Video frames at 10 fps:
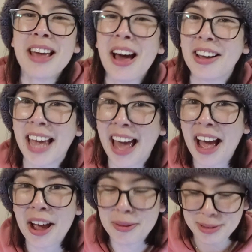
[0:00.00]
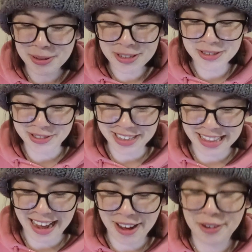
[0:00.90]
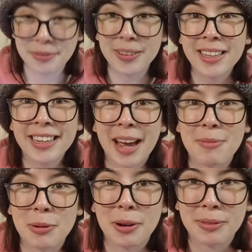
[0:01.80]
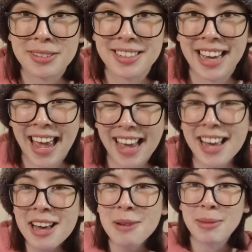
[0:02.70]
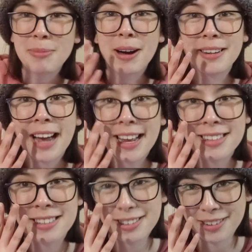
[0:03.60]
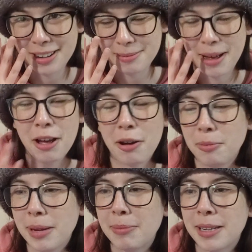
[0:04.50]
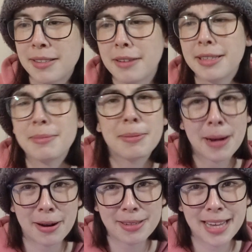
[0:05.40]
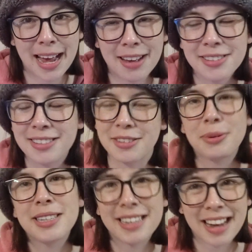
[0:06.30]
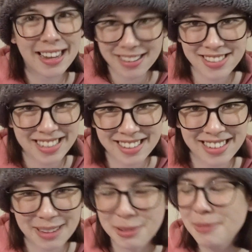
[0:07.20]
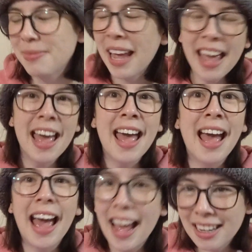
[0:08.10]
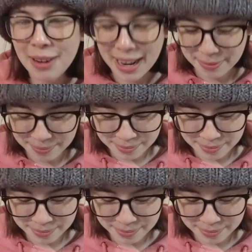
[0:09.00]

Okay, I hope you enjoyed that. Hopefully the camera work was okay. My partner had to help me because I was at my parents' house, and so we did it at their dinner table. Anyway.